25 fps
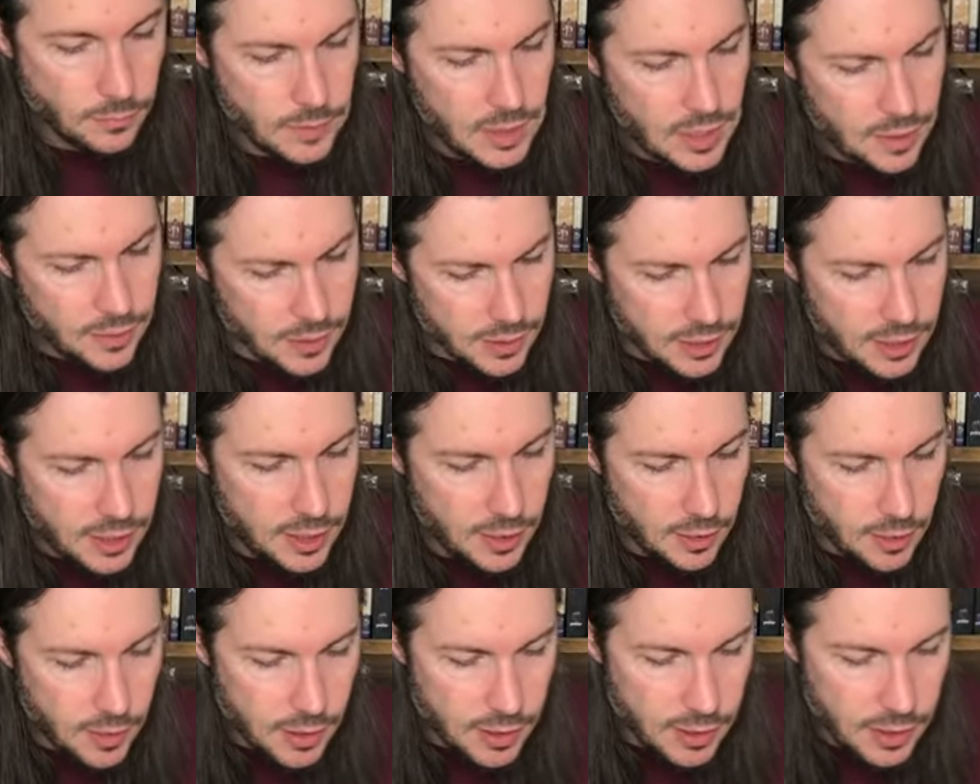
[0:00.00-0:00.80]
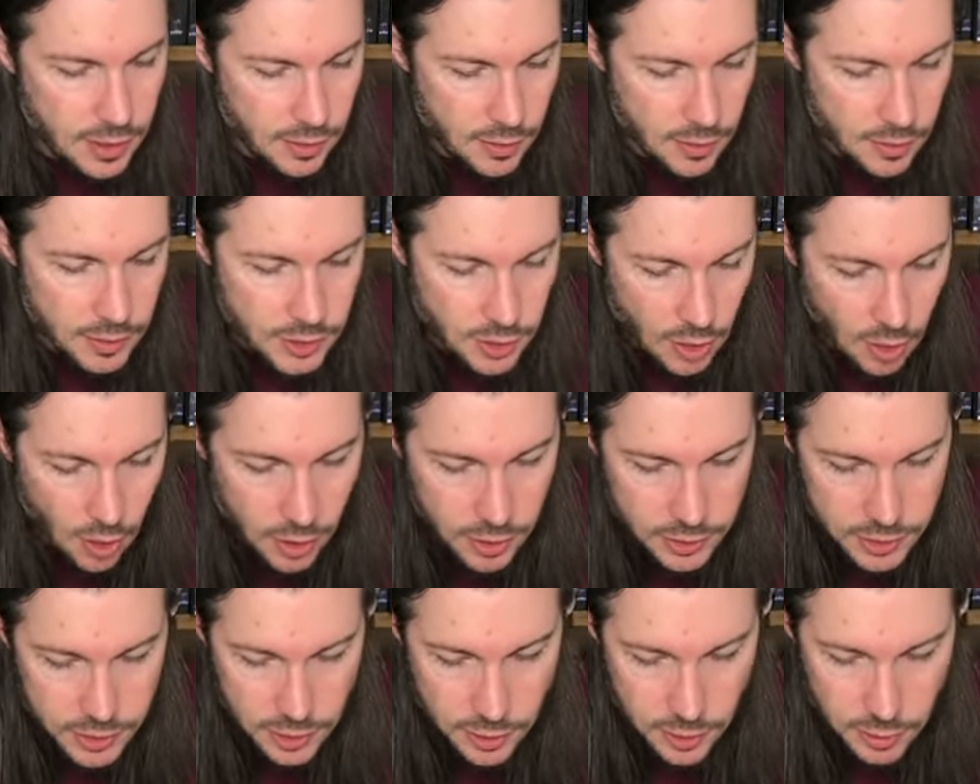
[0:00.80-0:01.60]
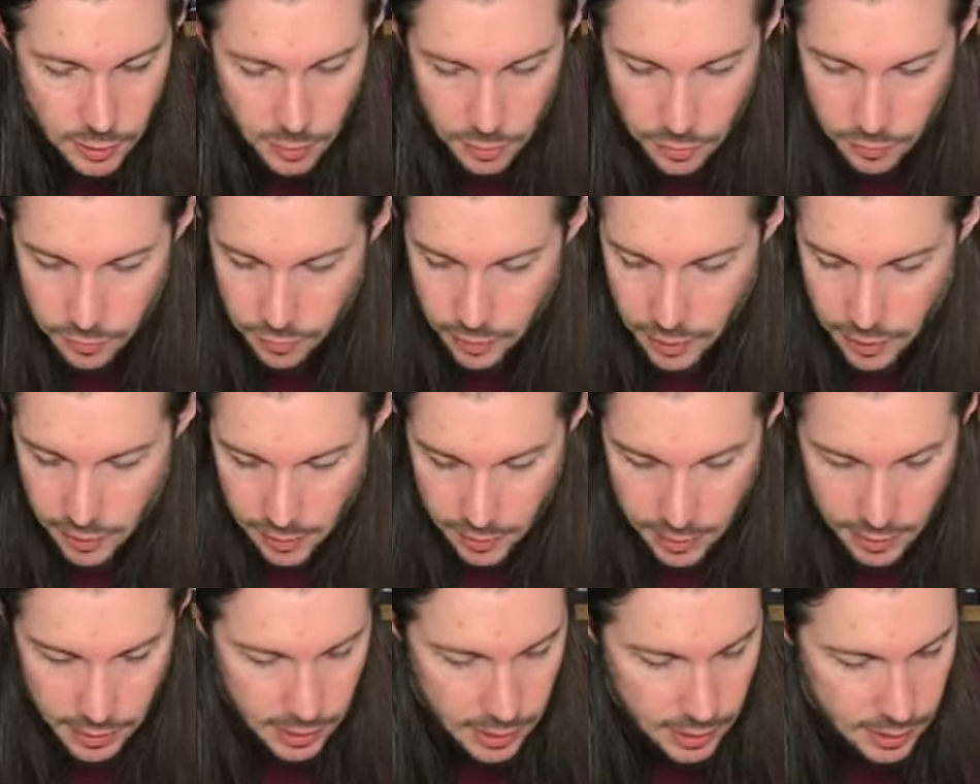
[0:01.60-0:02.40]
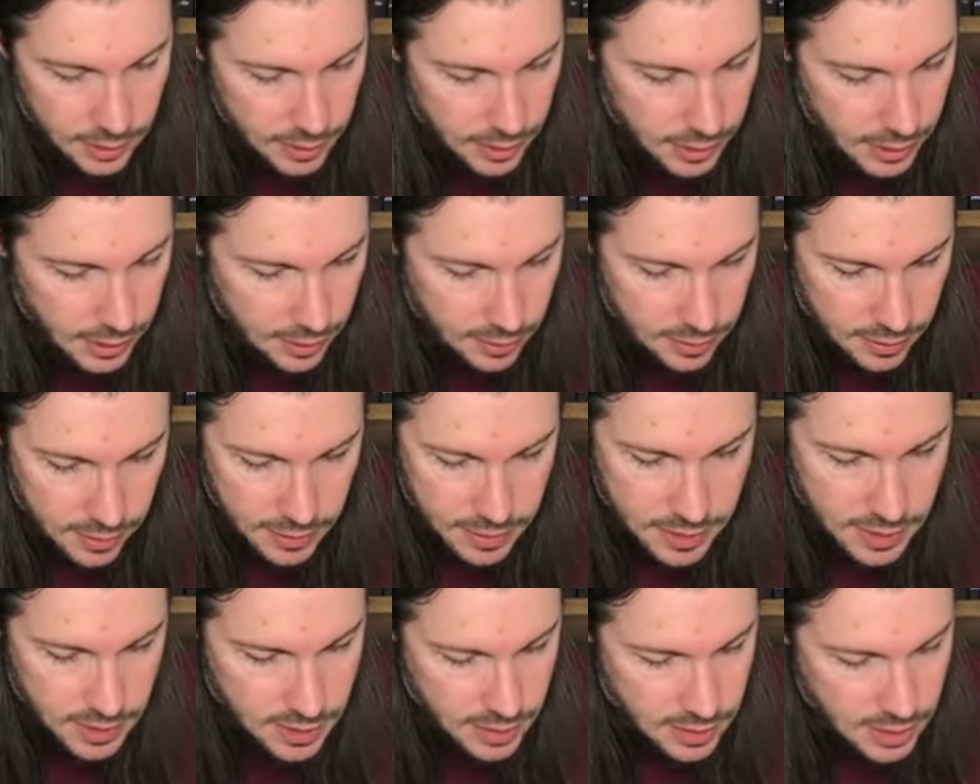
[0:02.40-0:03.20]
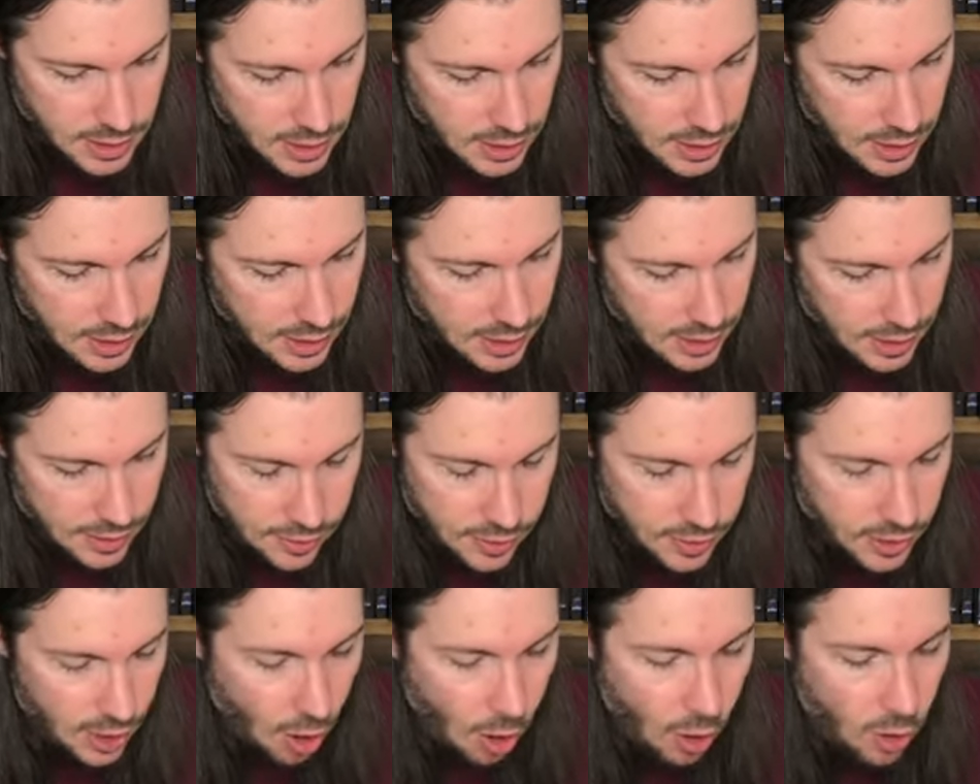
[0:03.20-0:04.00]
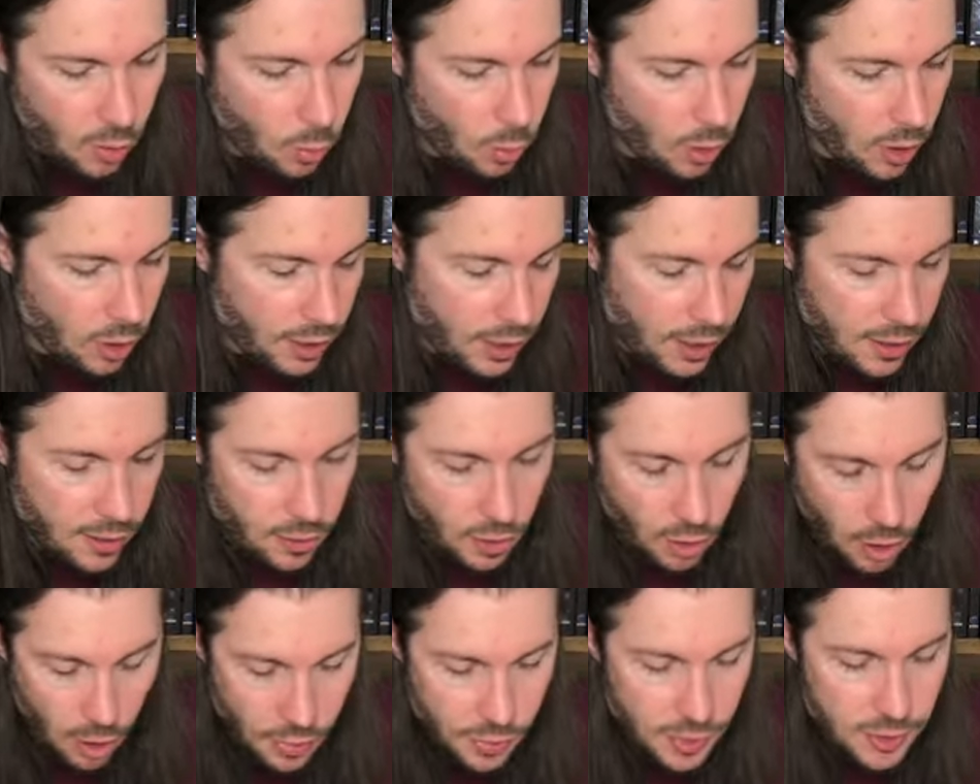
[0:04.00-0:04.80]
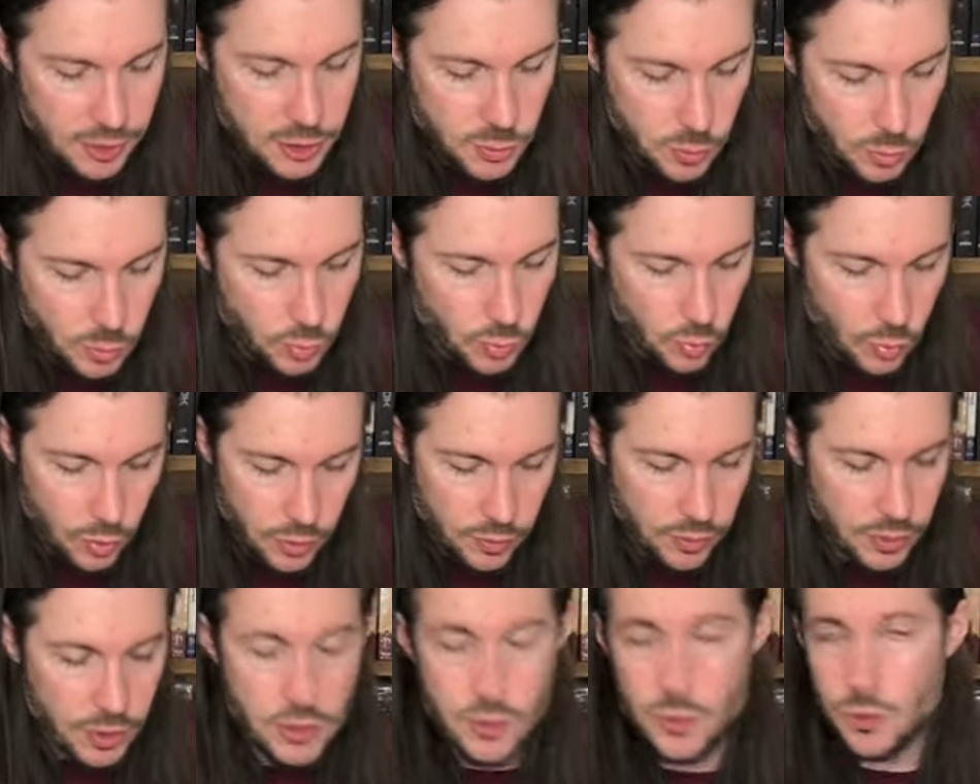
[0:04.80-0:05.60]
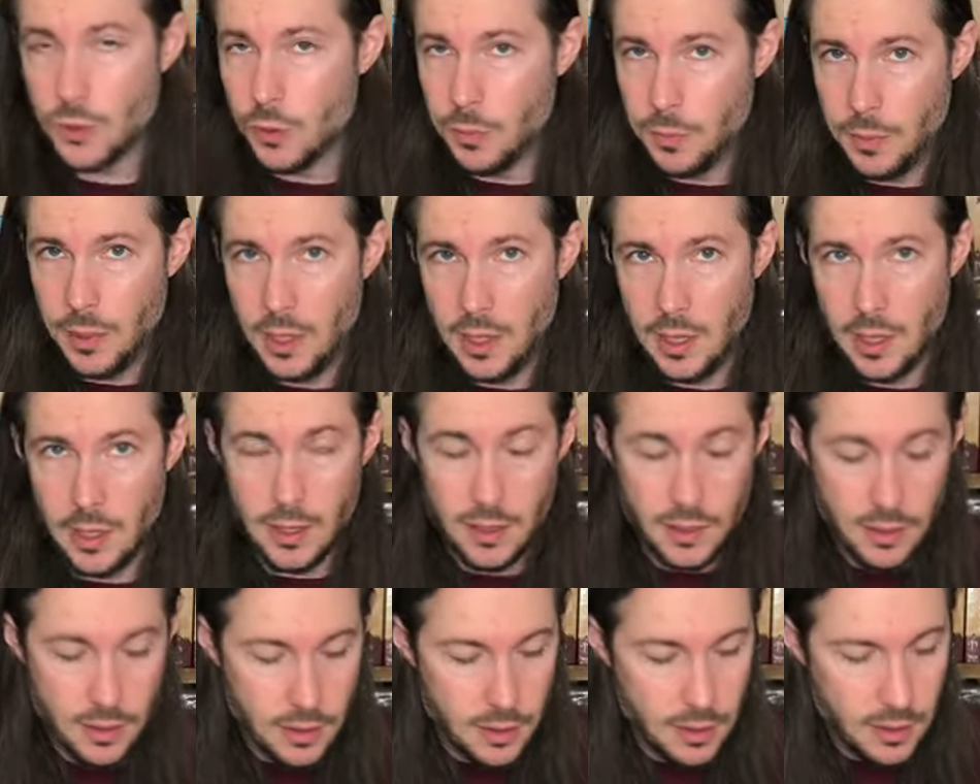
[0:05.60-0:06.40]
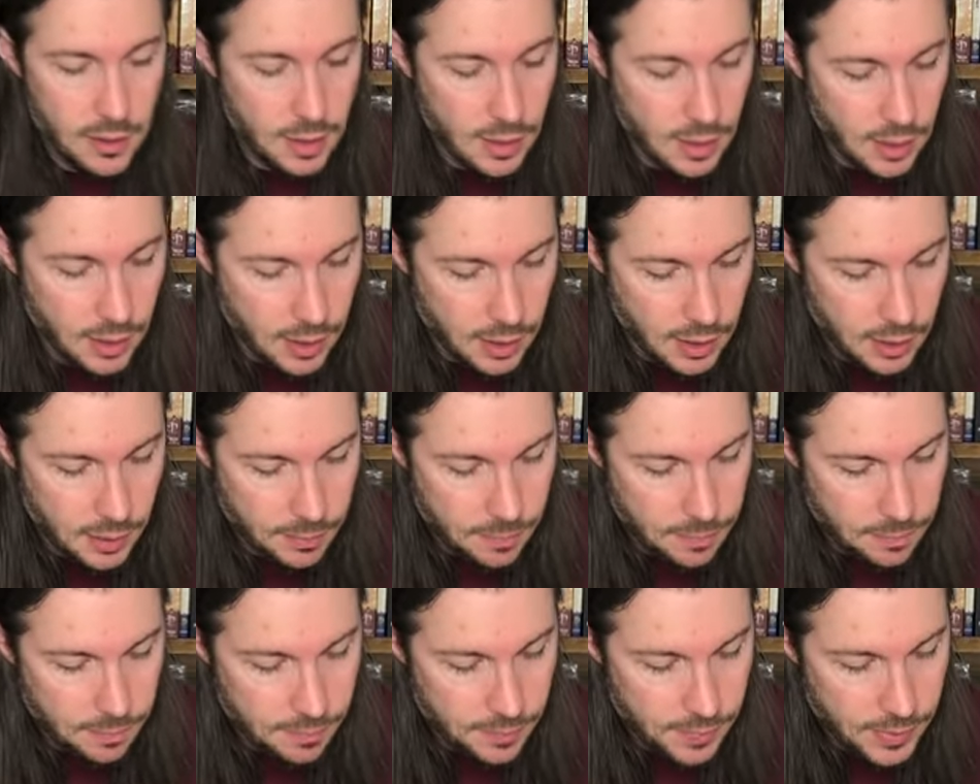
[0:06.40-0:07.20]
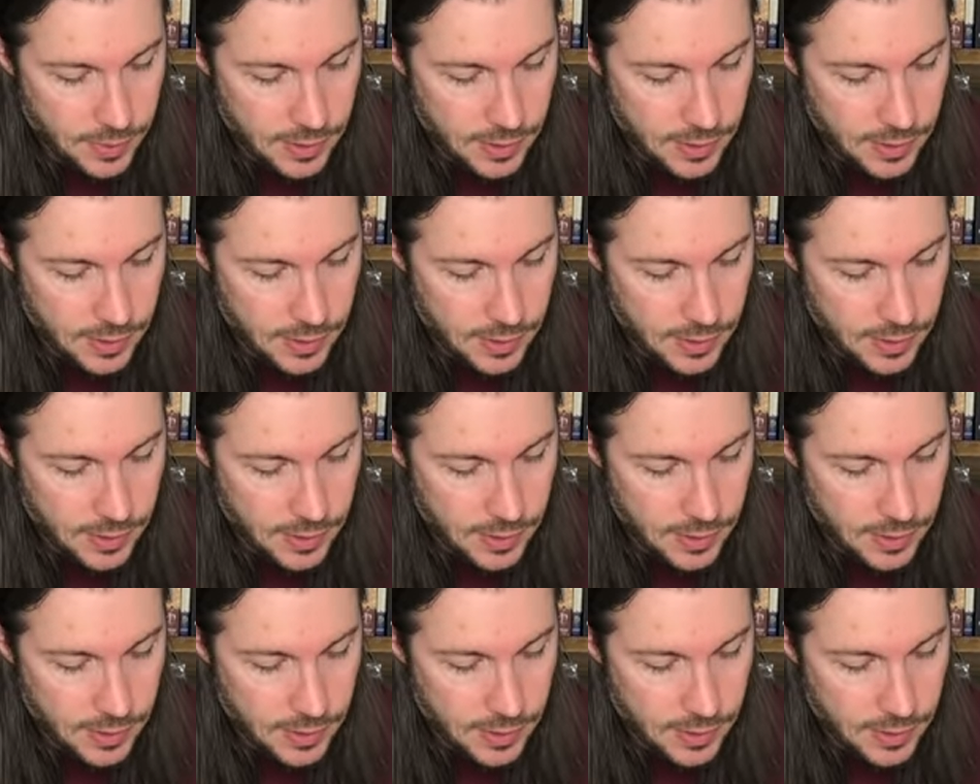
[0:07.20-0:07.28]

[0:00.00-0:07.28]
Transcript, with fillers: The Kirin here is also very neat. This is the artwork on this one really drew me in. Um,